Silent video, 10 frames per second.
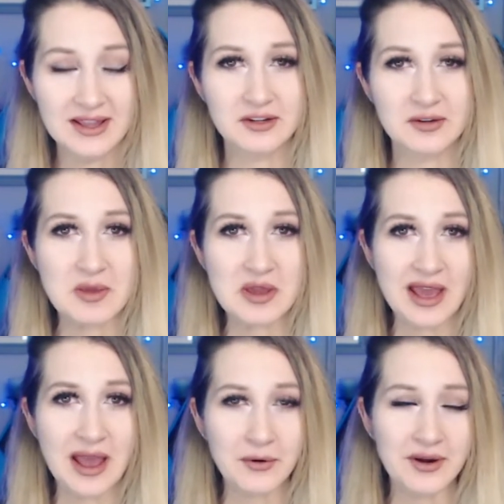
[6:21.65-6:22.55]
Took me,
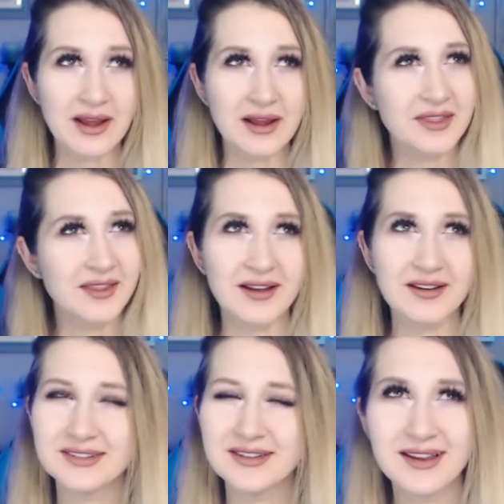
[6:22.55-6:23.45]
I
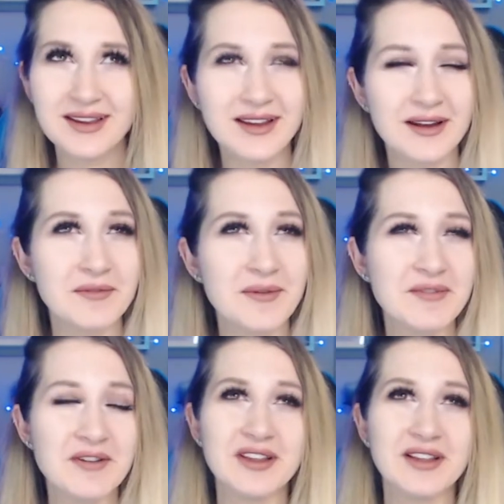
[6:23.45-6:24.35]

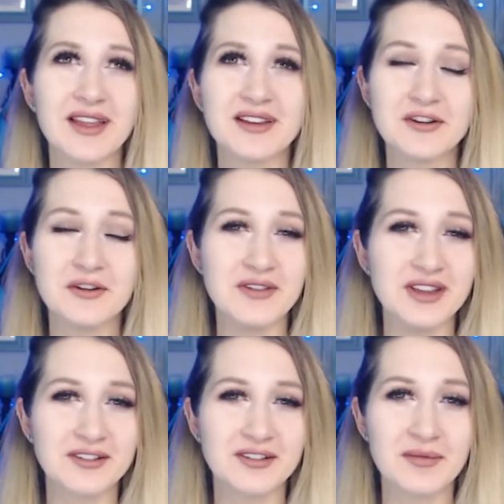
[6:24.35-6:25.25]
remember it being like 2
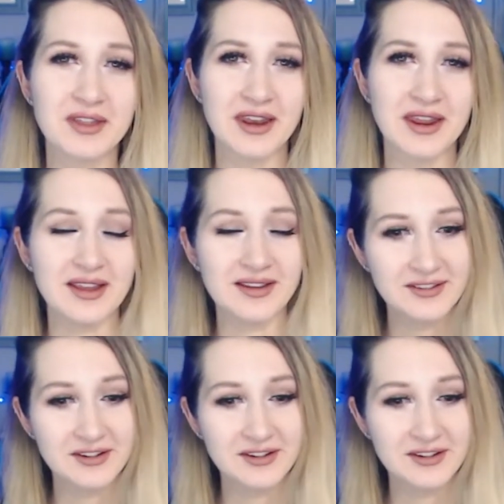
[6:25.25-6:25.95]
weeks or something that I